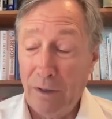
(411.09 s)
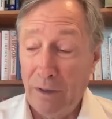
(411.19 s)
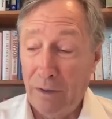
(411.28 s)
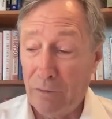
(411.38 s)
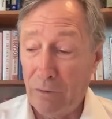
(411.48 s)

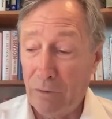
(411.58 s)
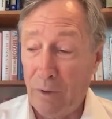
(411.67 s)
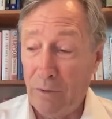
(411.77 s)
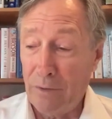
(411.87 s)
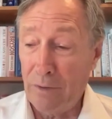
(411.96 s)
And so
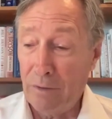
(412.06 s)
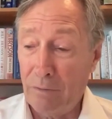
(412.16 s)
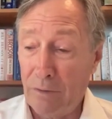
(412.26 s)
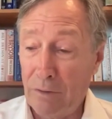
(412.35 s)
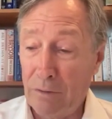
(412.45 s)
I think
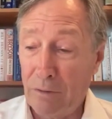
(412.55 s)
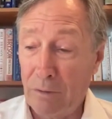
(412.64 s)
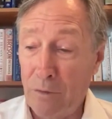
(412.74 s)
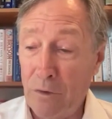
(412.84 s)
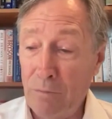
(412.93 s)
there's a
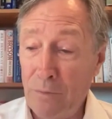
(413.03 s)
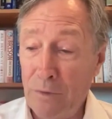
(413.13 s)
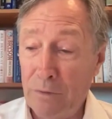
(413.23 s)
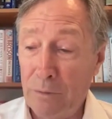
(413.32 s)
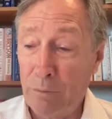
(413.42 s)

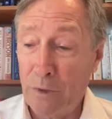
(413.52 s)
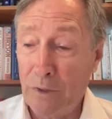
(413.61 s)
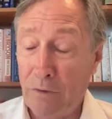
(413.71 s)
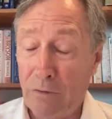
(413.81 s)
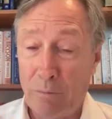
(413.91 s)
movement to
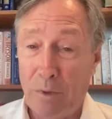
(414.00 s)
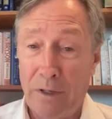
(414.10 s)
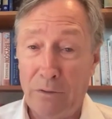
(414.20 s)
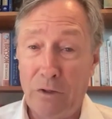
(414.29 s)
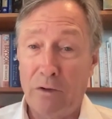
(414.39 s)
bring the
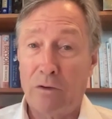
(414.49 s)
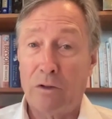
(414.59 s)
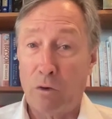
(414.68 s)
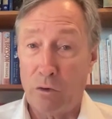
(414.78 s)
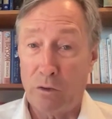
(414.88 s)
supply chains
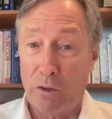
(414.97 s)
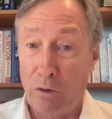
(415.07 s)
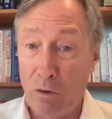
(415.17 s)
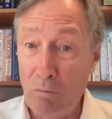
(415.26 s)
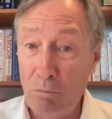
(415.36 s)
closer to
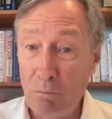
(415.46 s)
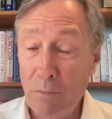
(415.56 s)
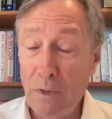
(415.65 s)
home